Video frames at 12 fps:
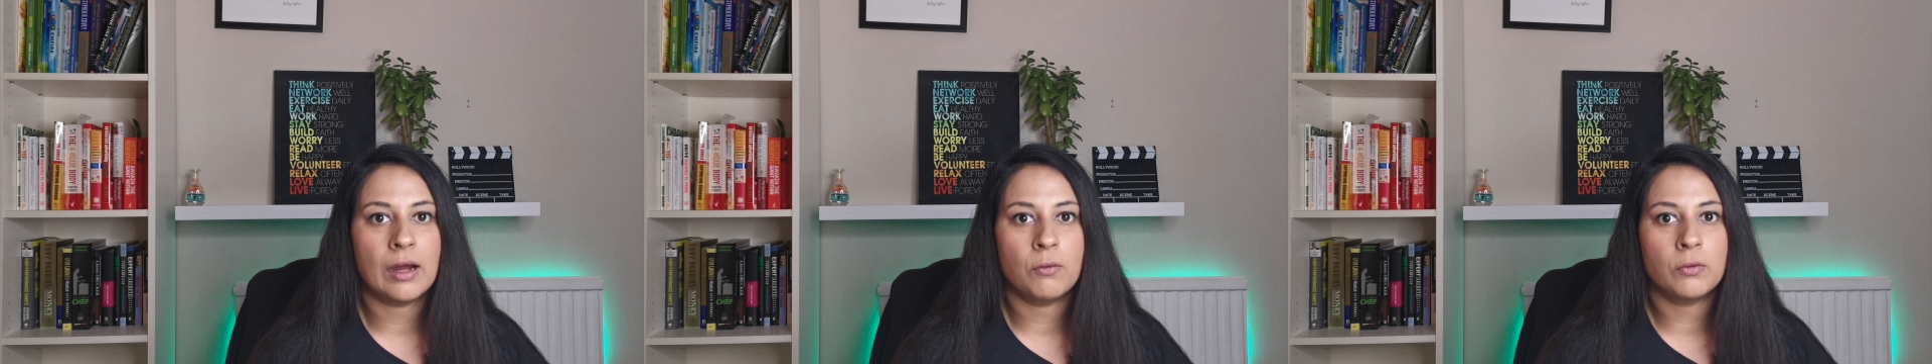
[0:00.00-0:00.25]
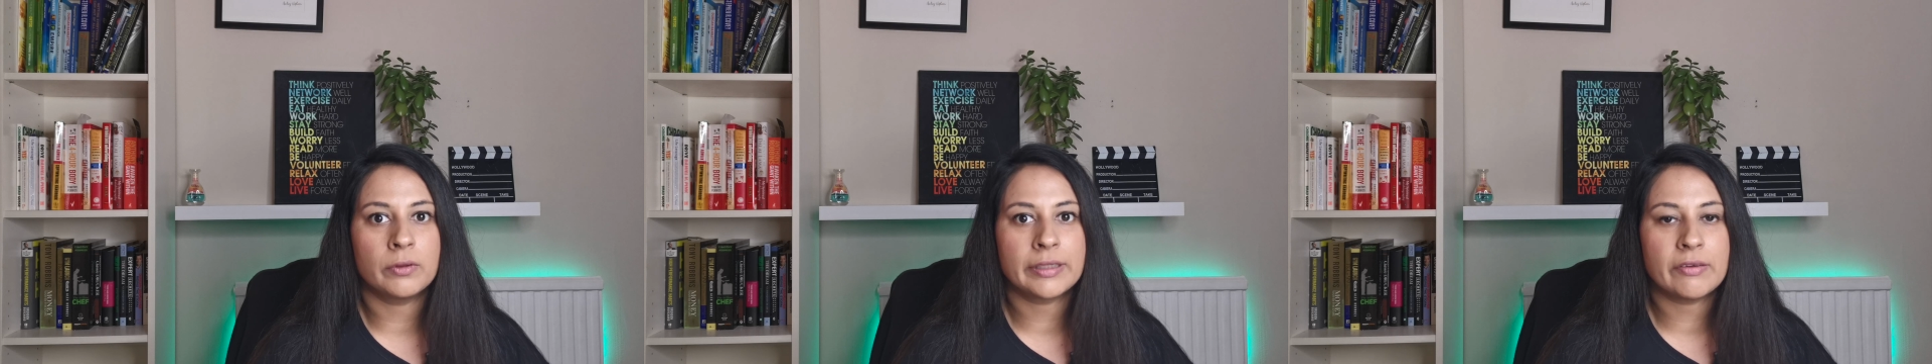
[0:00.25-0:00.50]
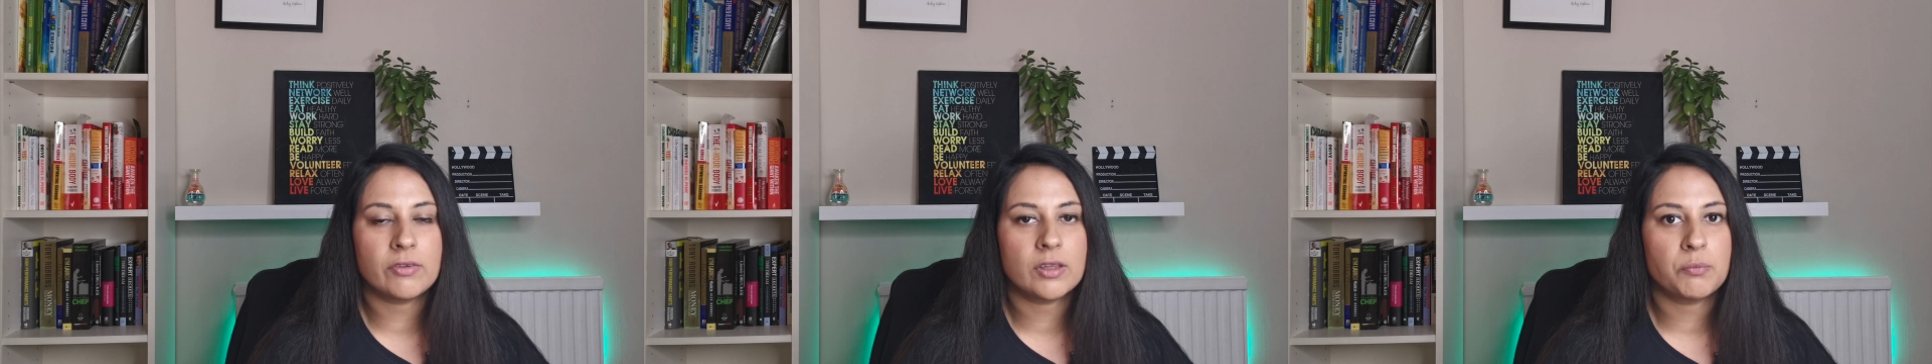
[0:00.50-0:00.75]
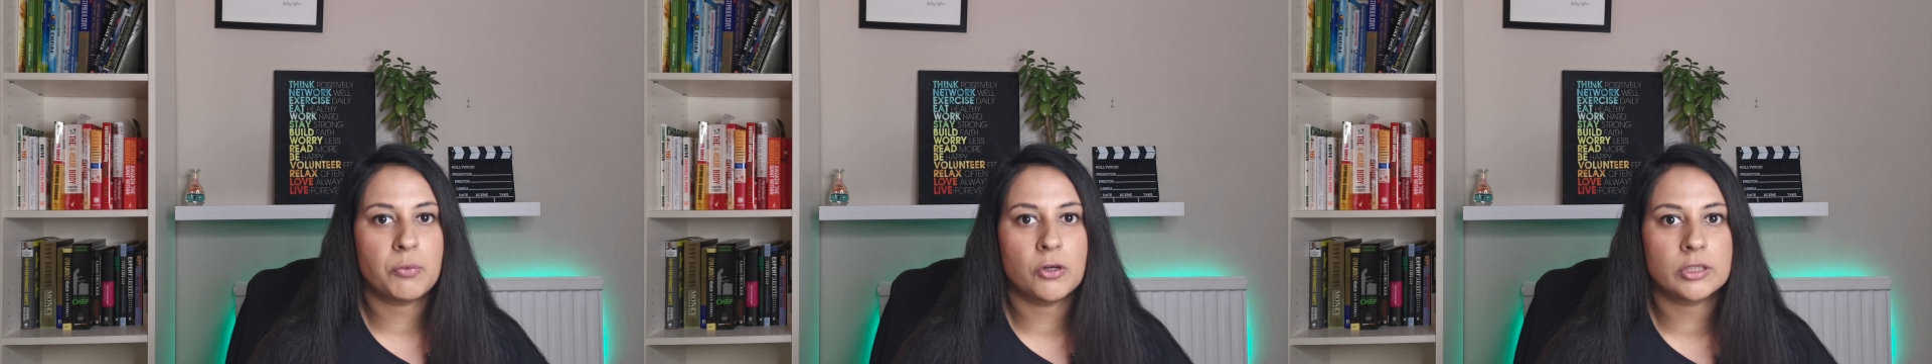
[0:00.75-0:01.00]
I will give you
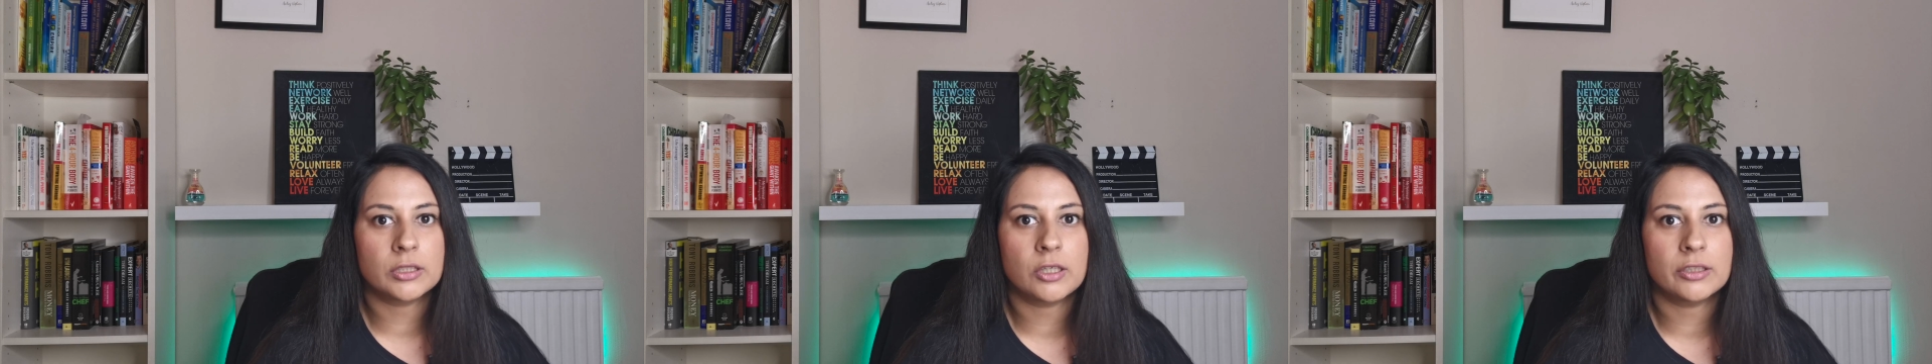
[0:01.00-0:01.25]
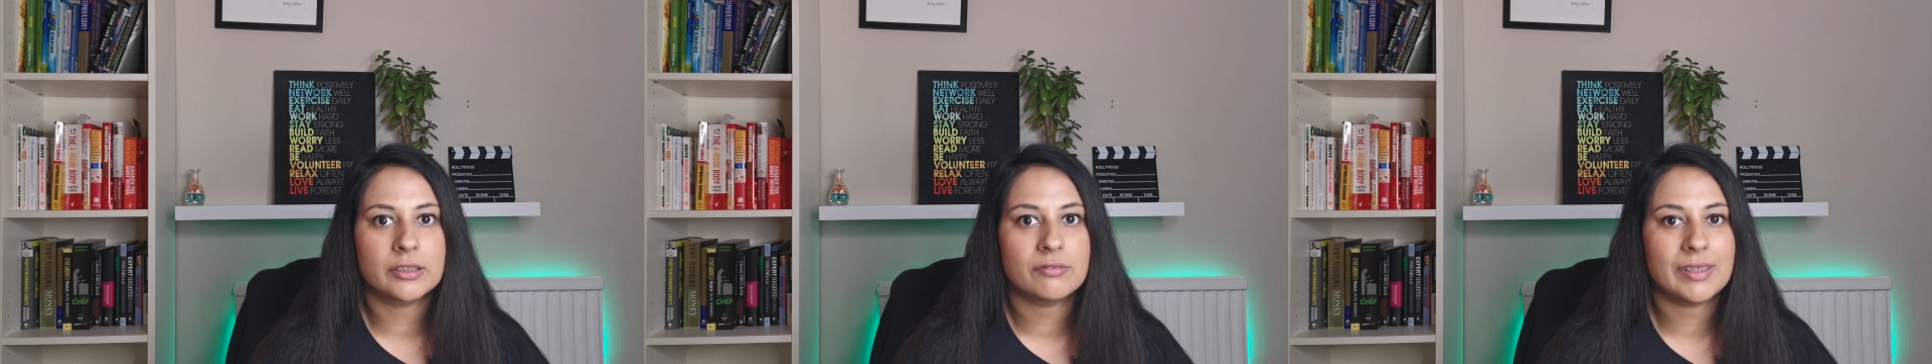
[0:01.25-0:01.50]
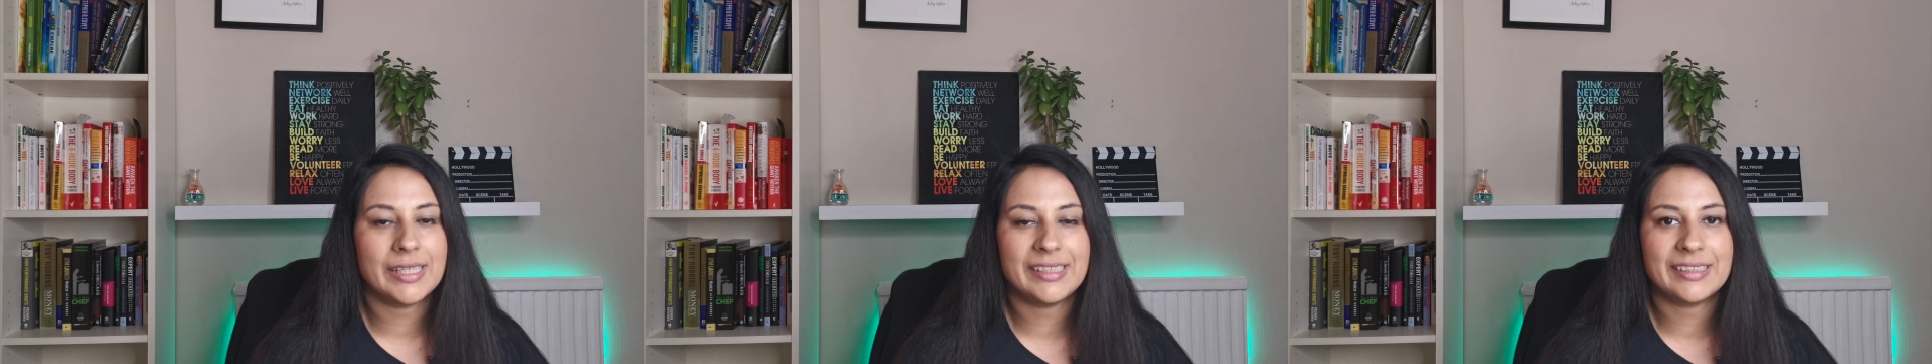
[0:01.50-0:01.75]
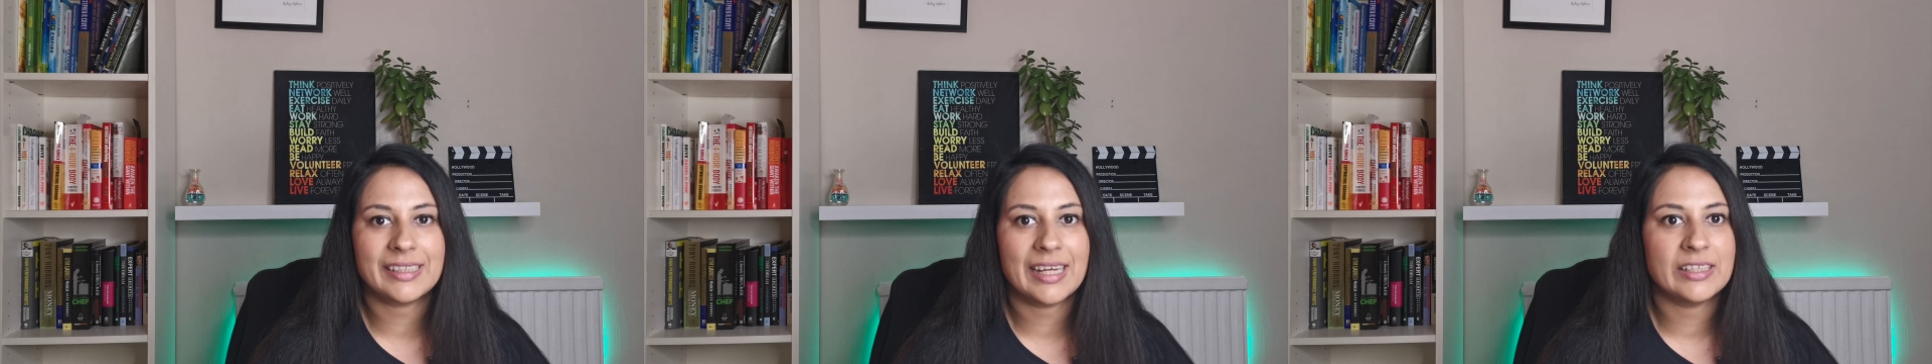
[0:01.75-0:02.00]
the pros and cons of
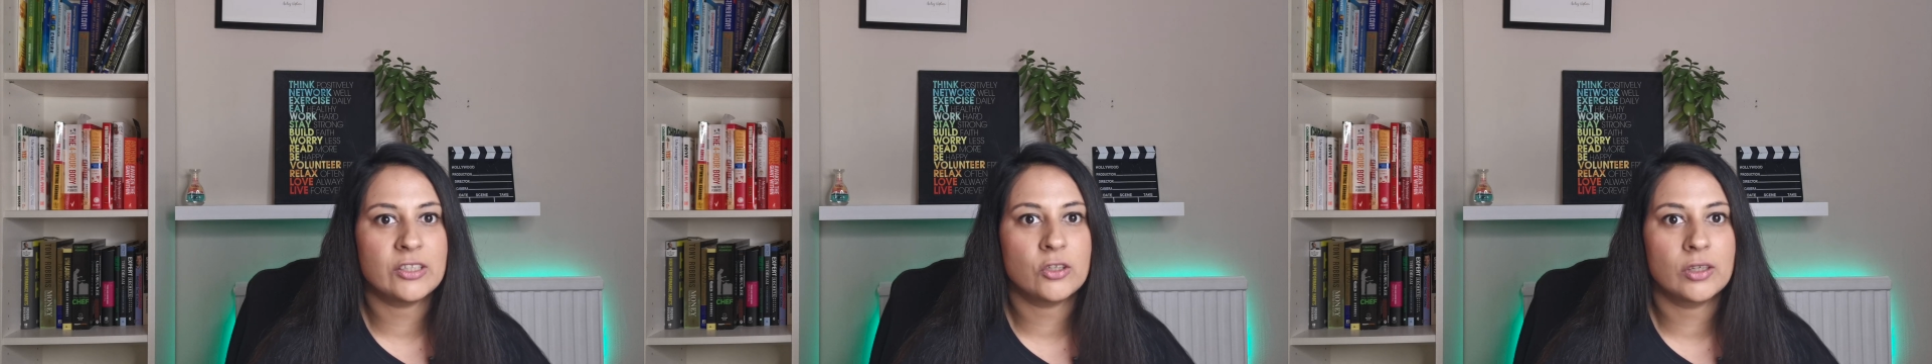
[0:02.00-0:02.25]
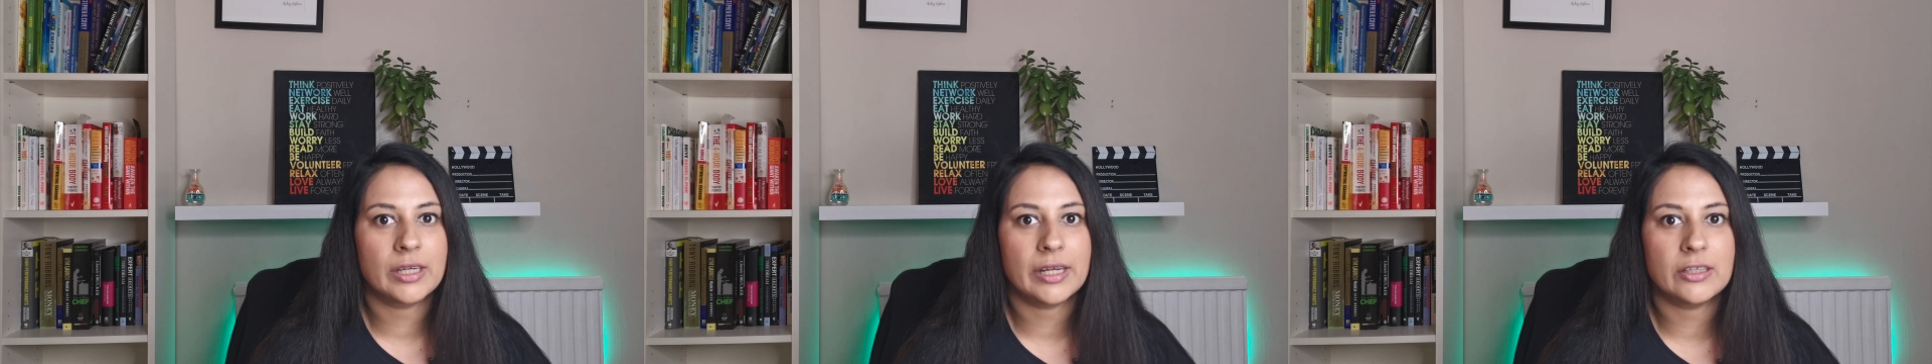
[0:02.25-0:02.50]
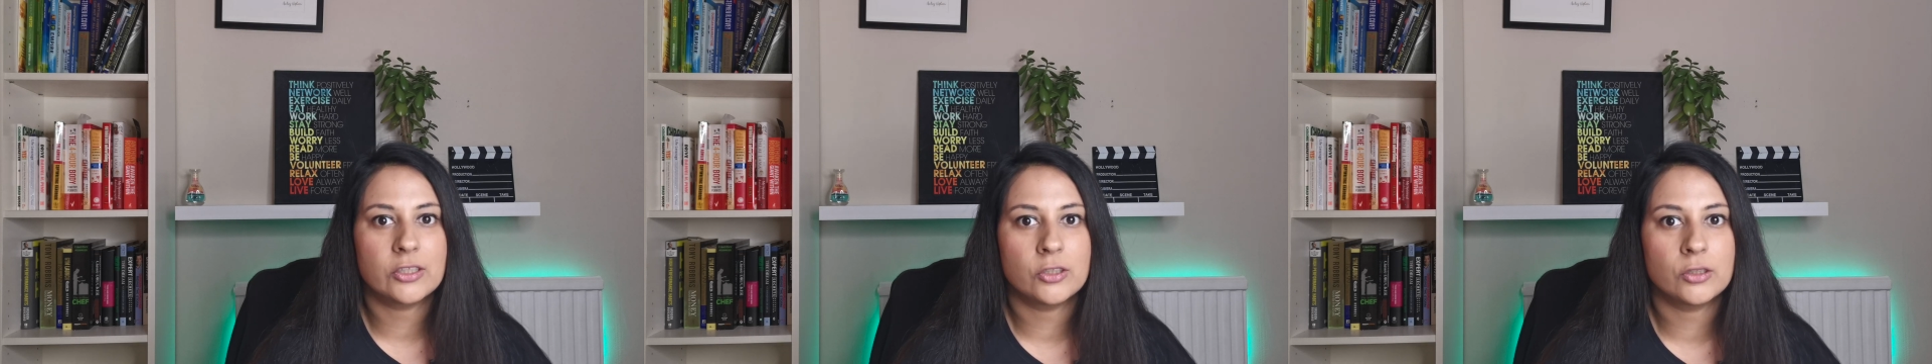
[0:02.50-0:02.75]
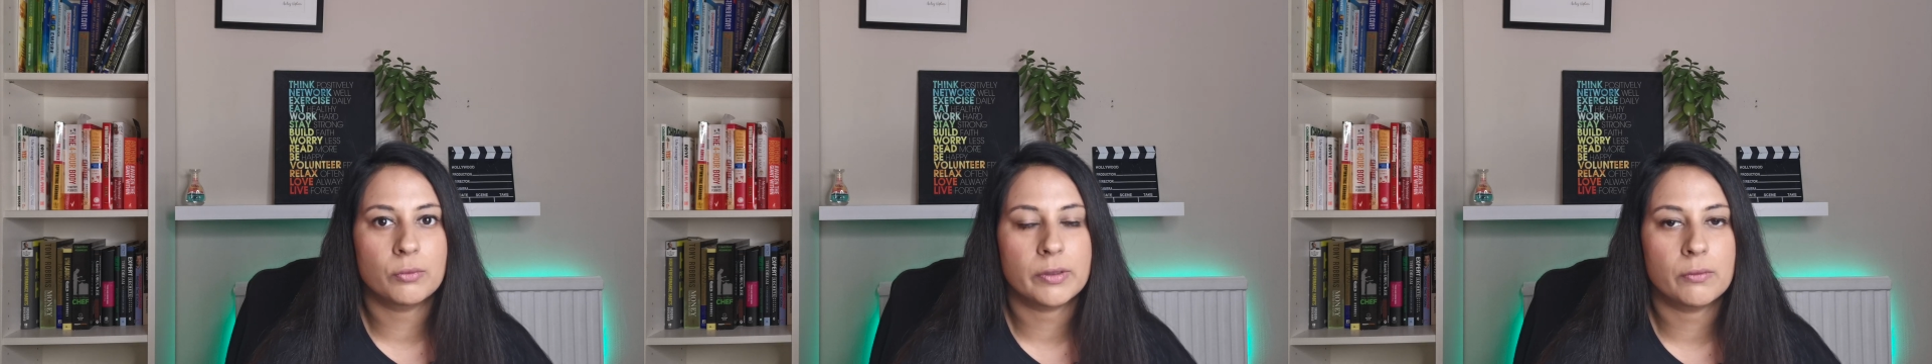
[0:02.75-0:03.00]
each, and you can kind of
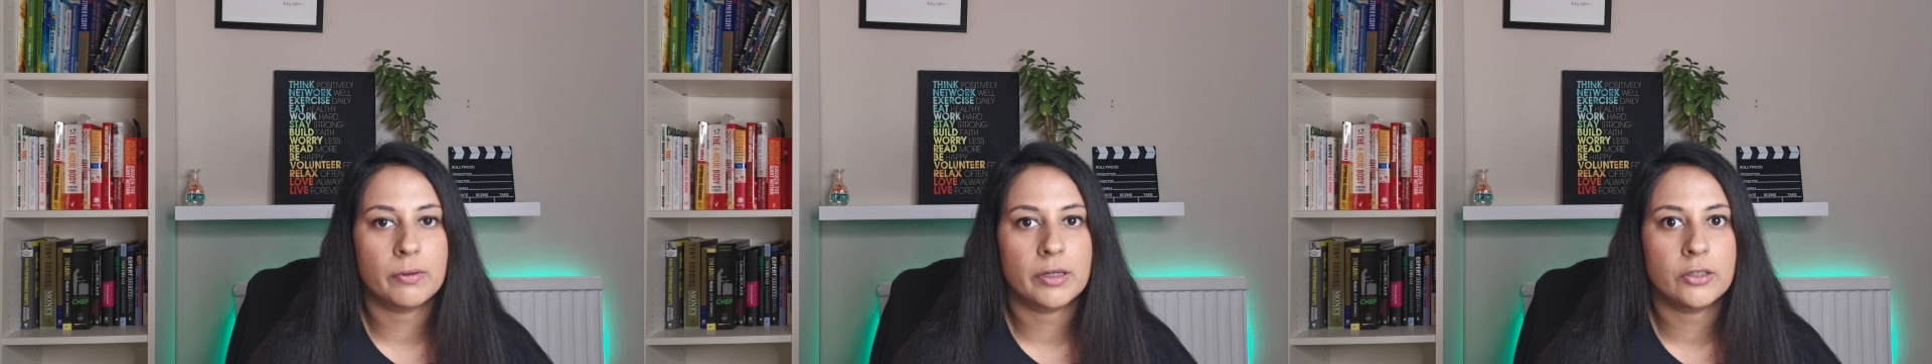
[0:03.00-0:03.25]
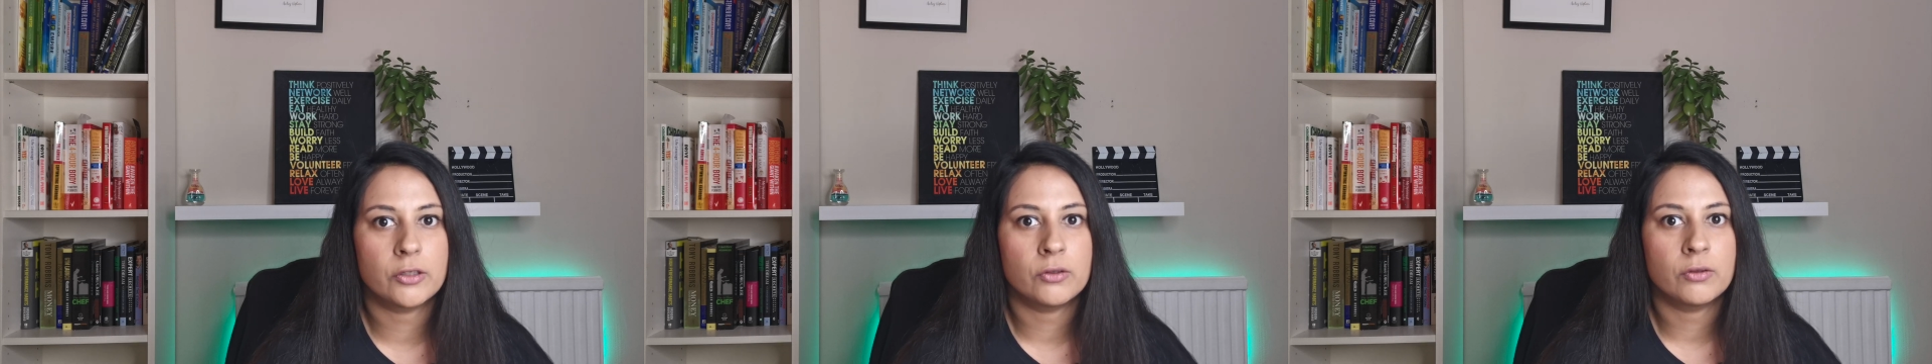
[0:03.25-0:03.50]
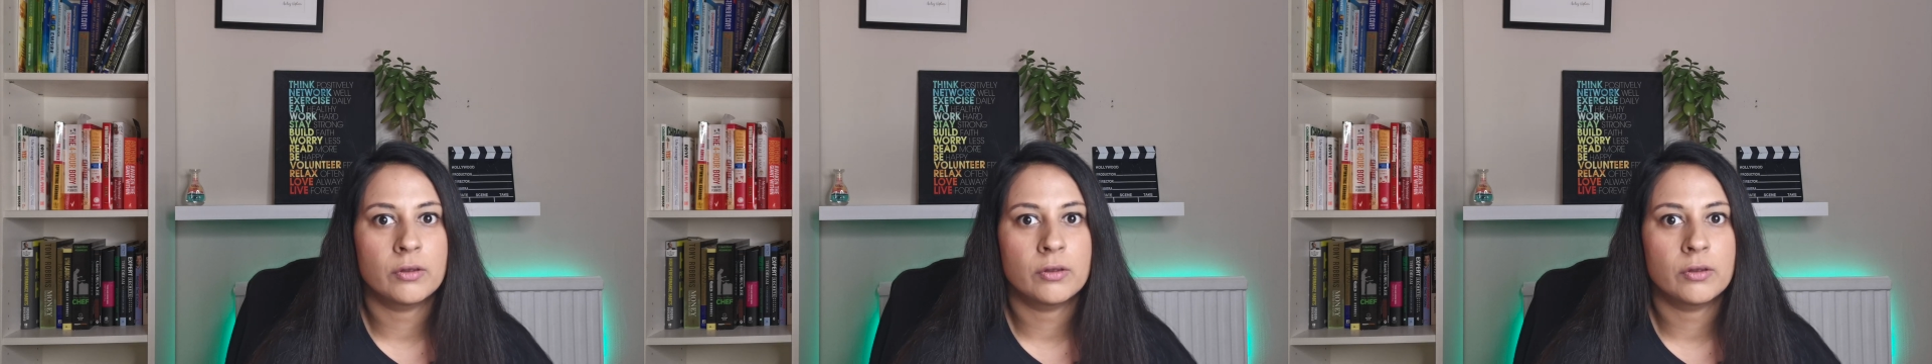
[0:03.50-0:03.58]
choose what you want to do.